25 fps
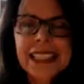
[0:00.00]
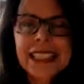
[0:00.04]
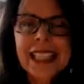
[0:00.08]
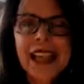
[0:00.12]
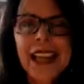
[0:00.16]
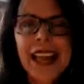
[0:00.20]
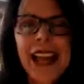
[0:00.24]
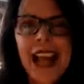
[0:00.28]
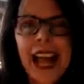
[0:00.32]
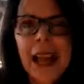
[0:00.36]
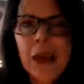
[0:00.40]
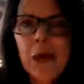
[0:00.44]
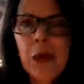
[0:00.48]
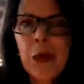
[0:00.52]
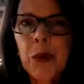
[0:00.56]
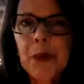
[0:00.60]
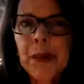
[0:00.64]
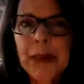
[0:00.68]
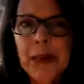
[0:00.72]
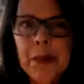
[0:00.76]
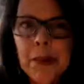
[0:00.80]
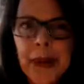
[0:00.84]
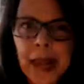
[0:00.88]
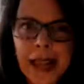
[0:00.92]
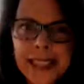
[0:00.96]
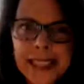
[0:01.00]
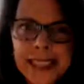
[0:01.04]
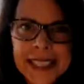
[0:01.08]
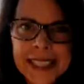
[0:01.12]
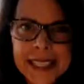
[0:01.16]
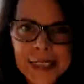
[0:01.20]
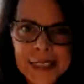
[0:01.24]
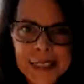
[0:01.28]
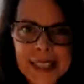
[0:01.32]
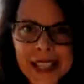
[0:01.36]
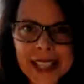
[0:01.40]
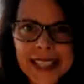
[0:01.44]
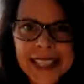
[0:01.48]
I will be back
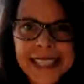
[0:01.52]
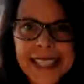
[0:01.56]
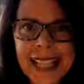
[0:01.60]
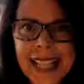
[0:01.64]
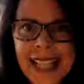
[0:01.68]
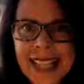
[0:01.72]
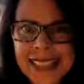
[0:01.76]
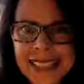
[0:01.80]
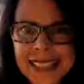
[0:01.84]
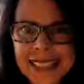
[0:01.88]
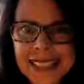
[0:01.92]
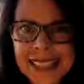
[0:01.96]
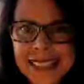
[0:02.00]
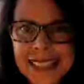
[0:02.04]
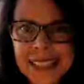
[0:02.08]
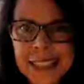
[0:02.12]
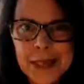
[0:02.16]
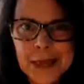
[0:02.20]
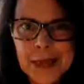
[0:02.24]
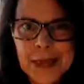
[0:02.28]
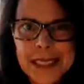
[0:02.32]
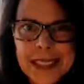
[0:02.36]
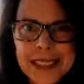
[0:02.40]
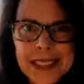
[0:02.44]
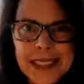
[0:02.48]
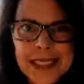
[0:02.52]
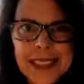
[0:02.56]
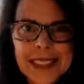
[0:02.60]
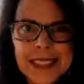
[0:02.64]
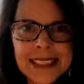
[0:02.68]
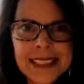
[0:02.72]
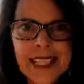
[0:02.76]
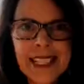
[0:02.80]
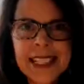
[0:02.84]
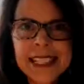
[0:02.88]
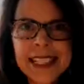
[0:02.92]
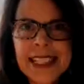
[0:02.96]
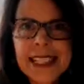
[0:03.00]
here again next Wednesday,
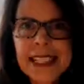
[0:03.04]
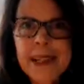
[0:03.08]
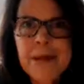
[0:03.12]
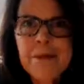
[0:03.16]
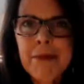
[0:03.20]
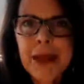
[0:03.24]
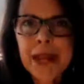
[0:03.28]
9 a.m.